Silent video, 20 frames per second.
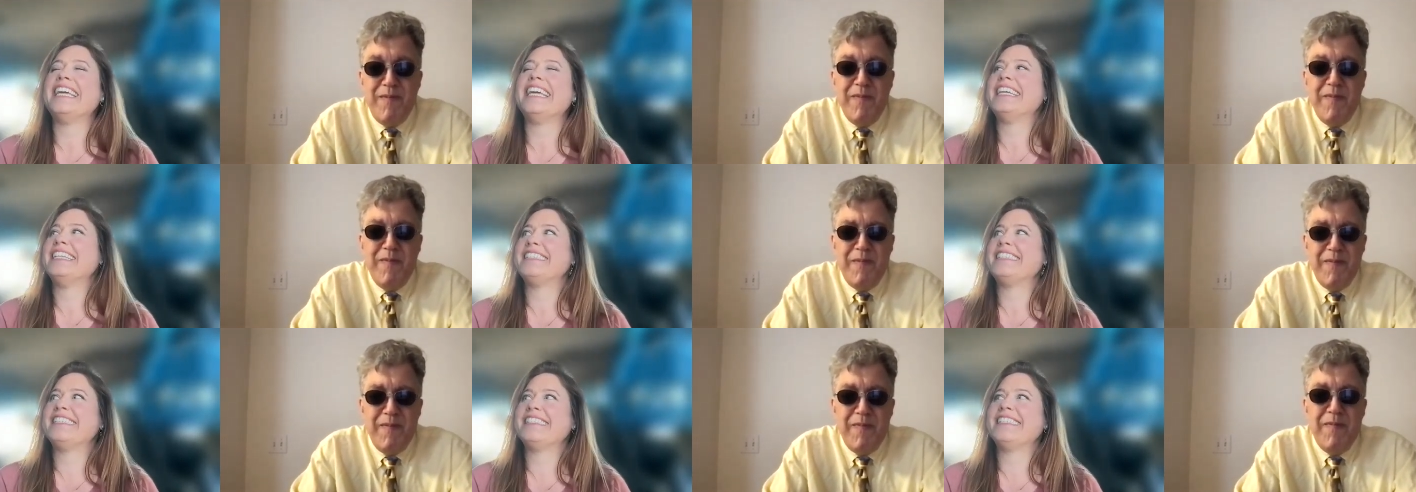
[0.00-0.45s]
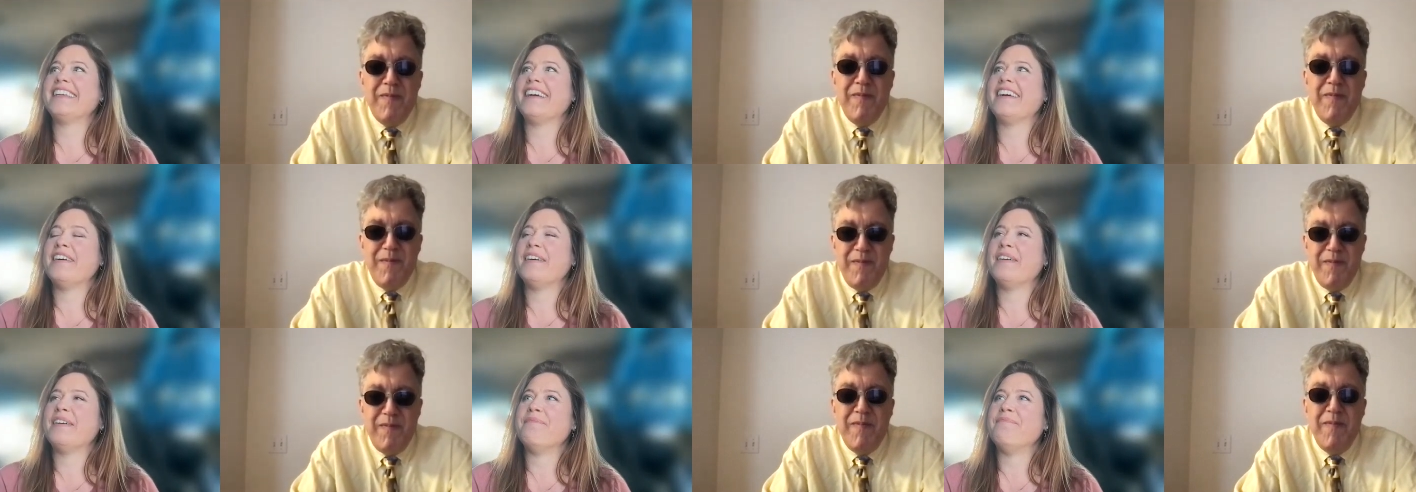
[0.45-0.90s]
Speaker 1: It's
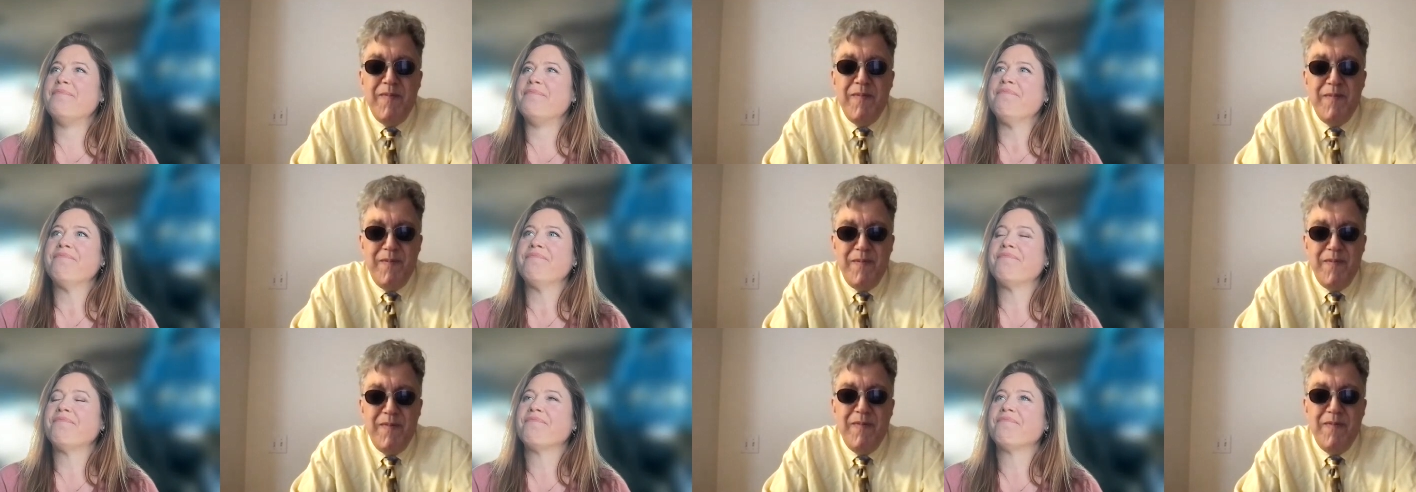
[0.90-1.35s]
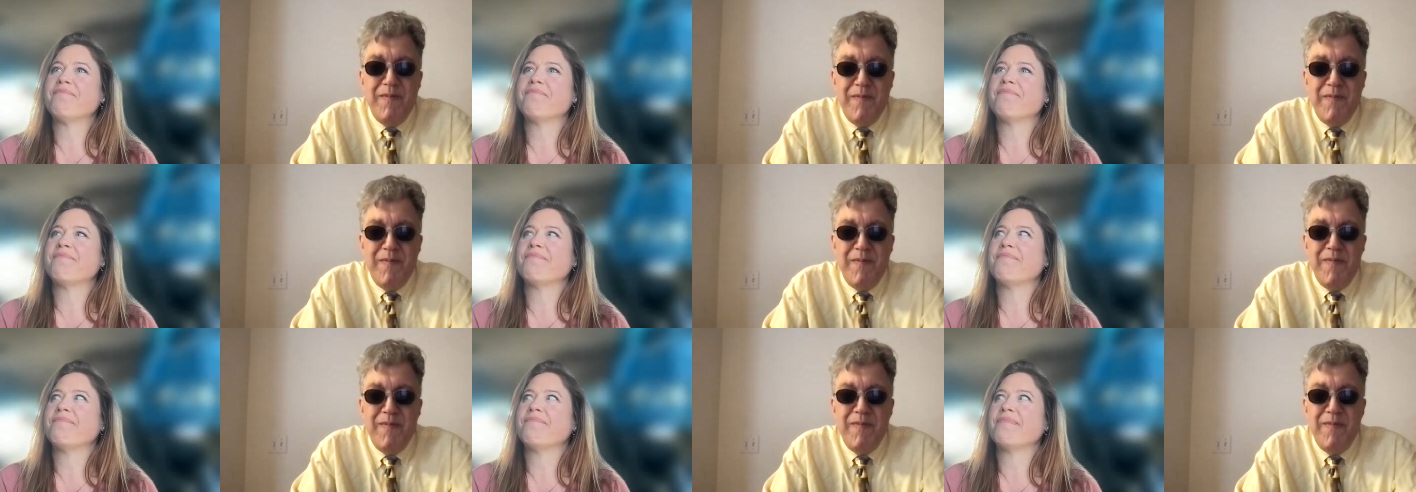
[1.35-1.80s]
um
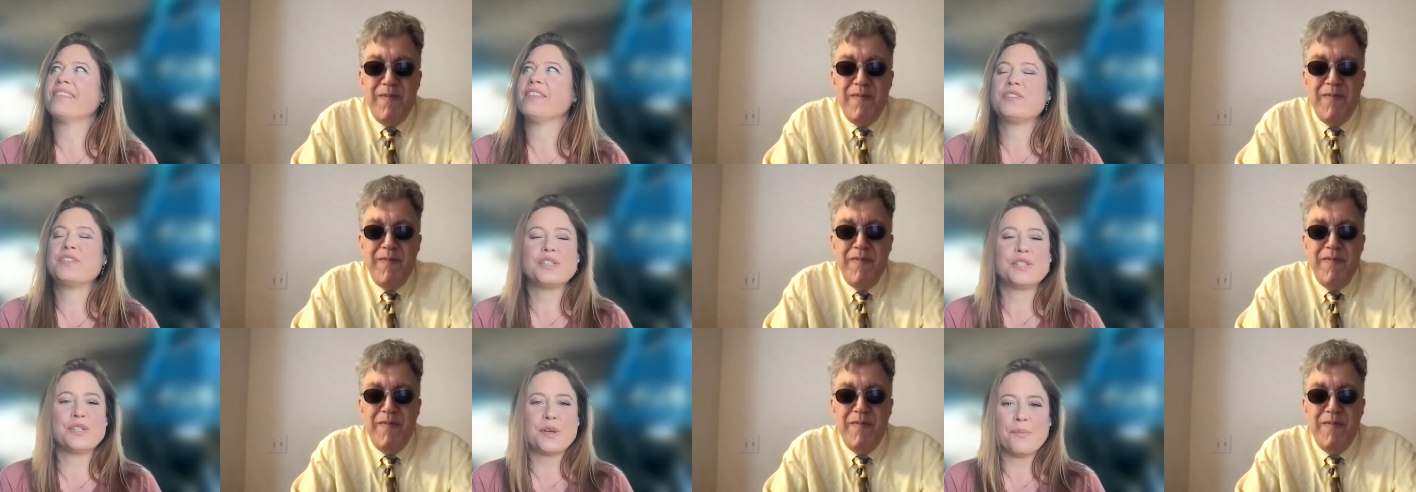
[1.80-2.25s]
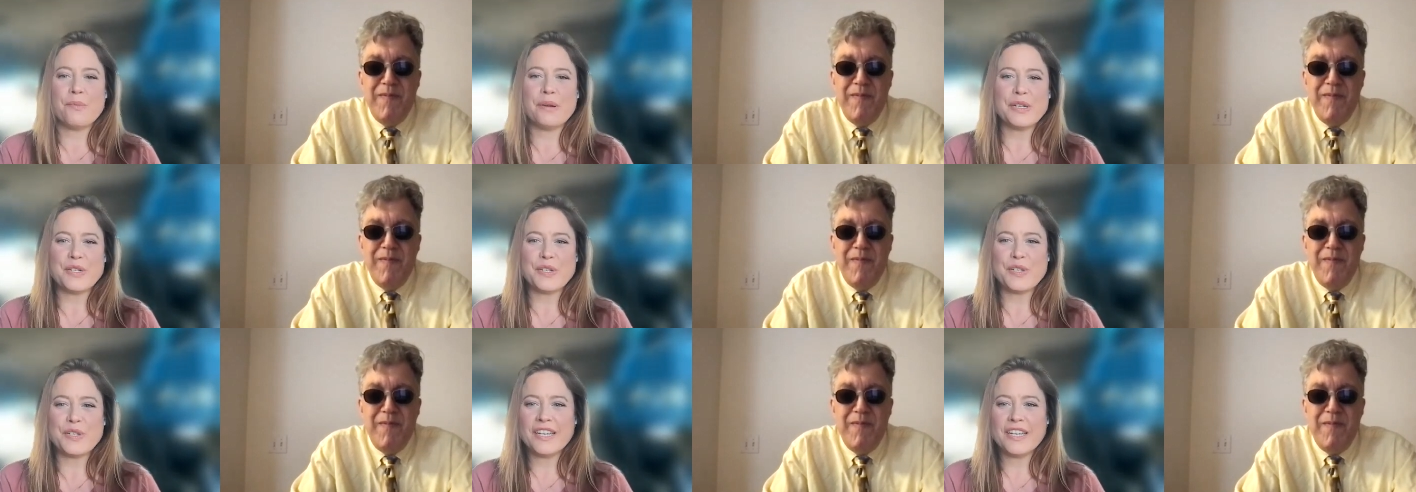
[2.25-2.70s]
there's just so
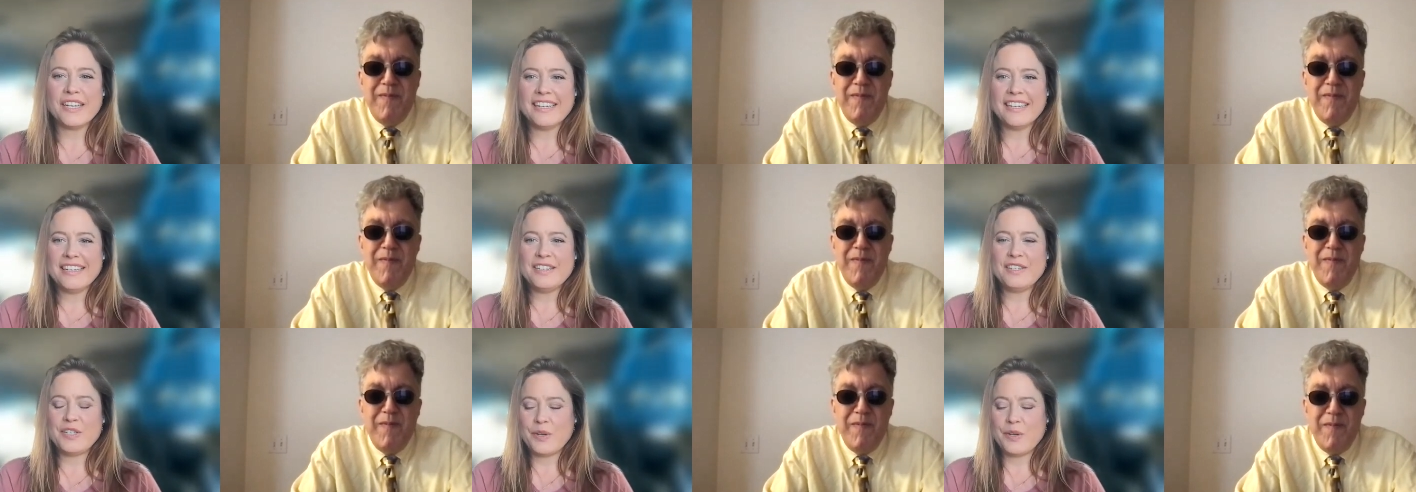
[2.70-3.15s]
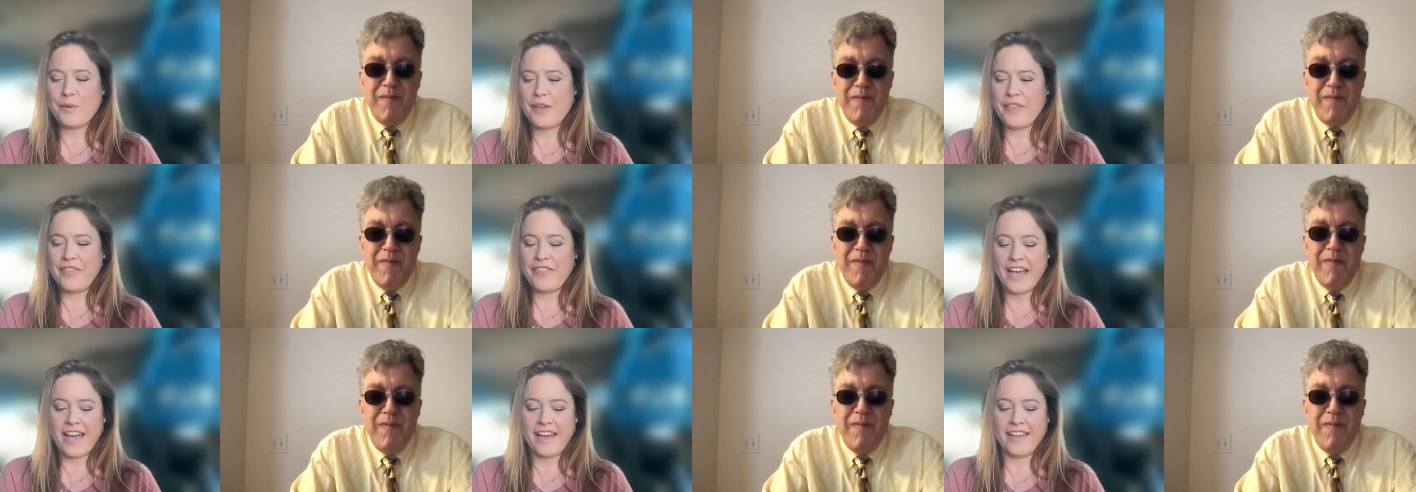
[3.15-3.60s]
much to
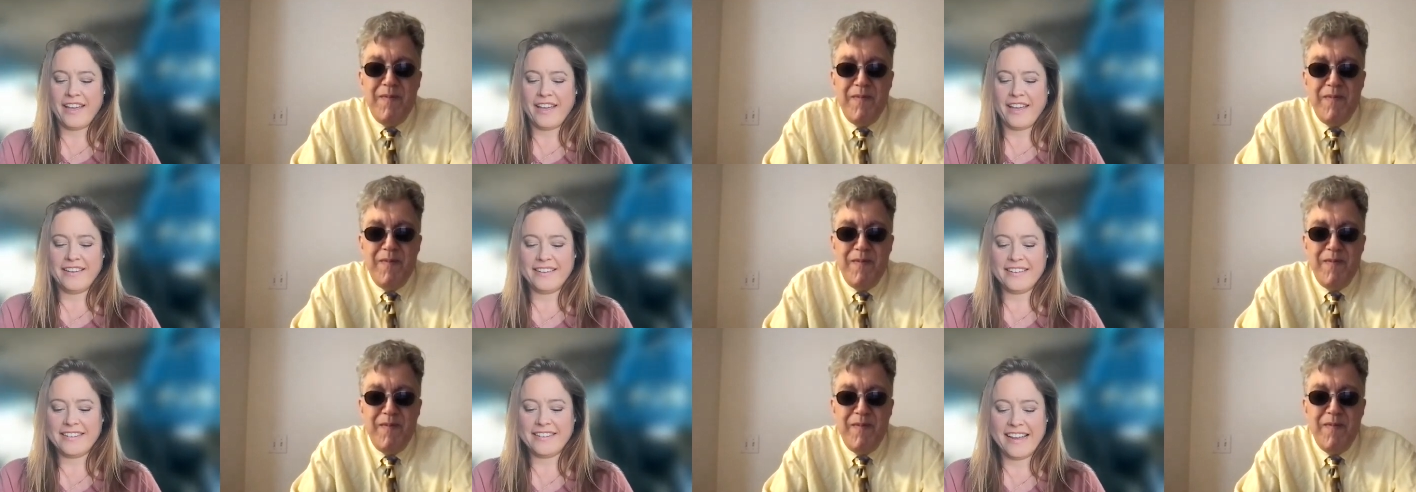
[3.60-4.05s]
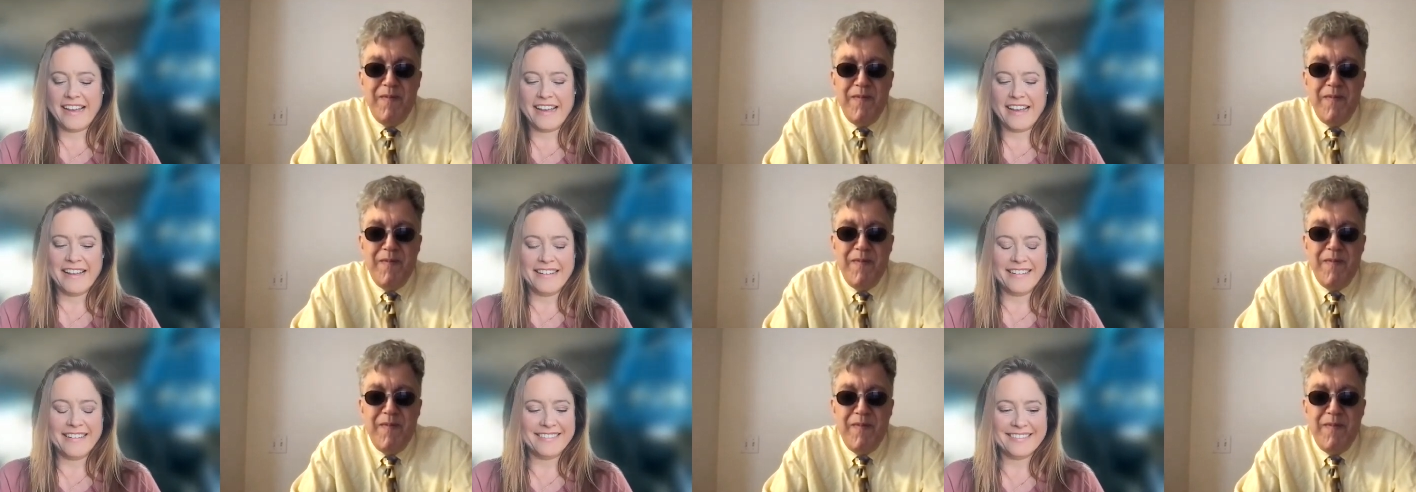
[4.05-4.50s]
it that
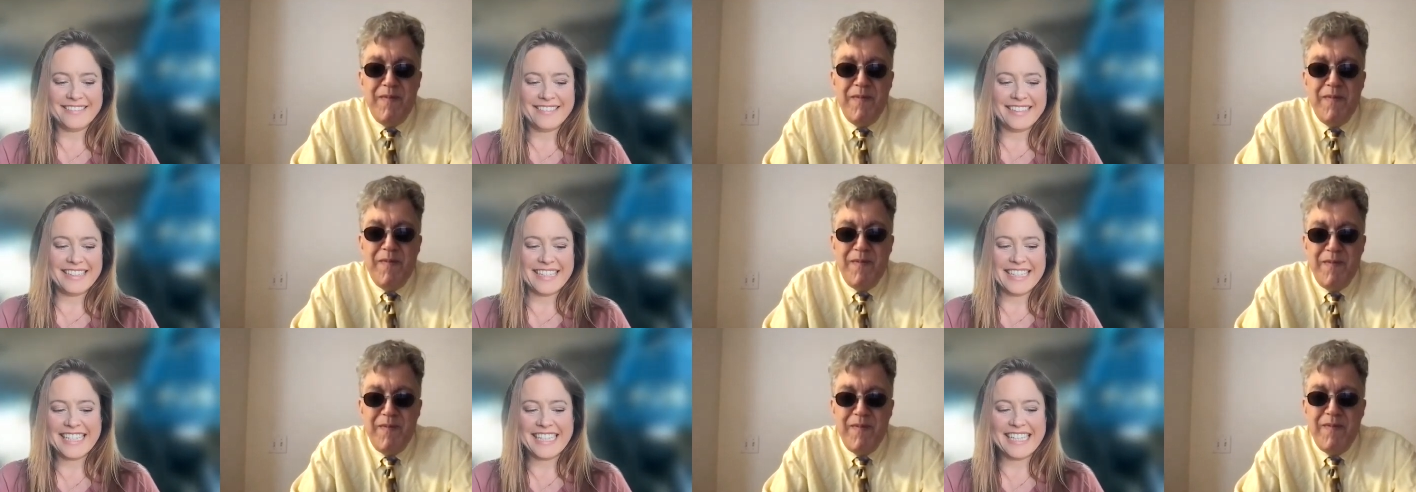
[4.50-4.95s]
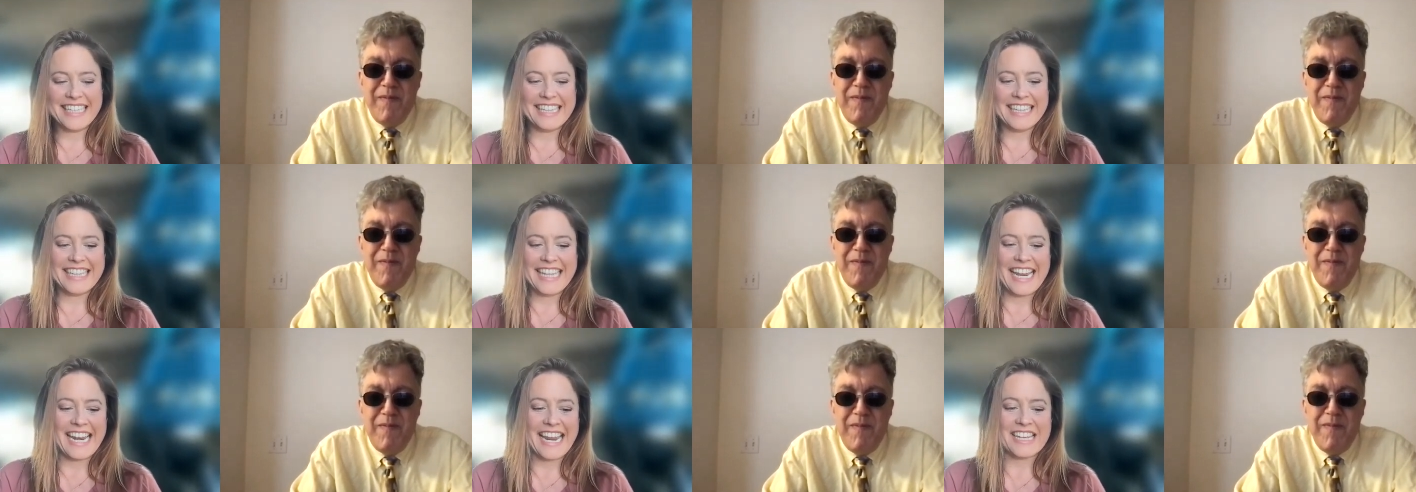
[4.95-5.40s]
uh
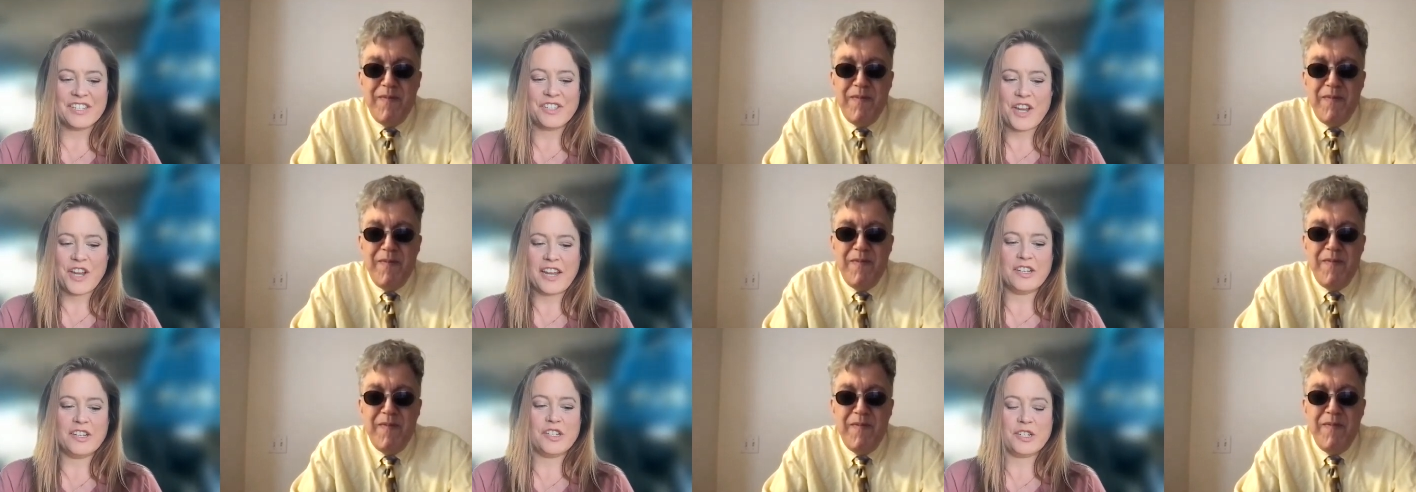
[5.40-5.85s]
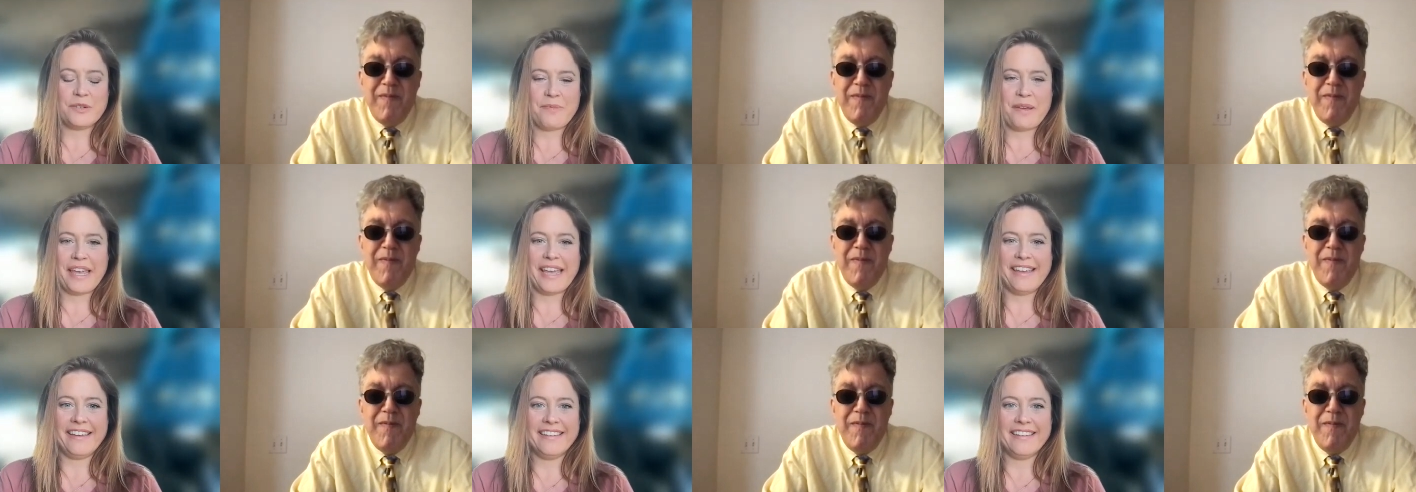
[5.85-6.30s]
that has changed
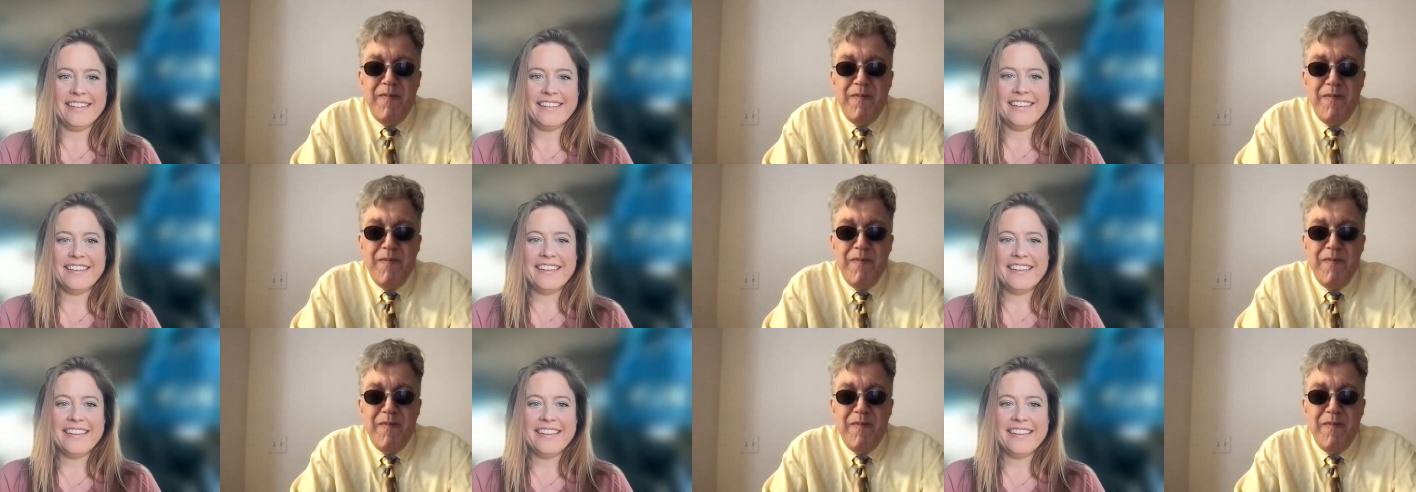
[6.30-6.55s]
me.